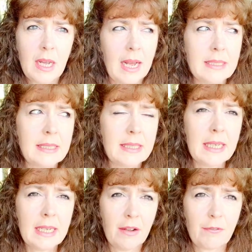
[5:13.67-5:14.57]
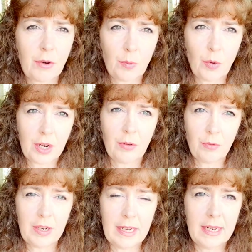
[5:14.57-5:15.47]
and seeing it for what it
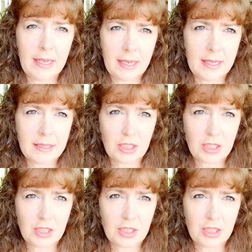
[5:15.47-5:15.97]
really is.